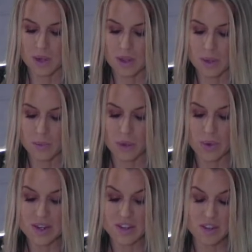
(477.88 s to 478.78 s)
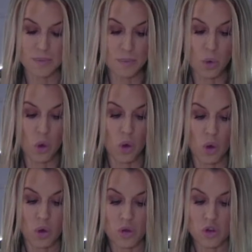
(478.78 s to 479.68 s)
then I'm going to add in some
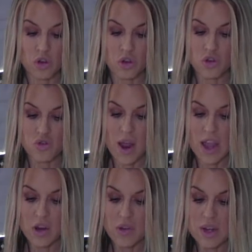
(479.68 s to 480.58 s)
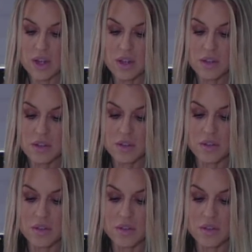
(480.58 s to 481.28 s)
more dry ingredients.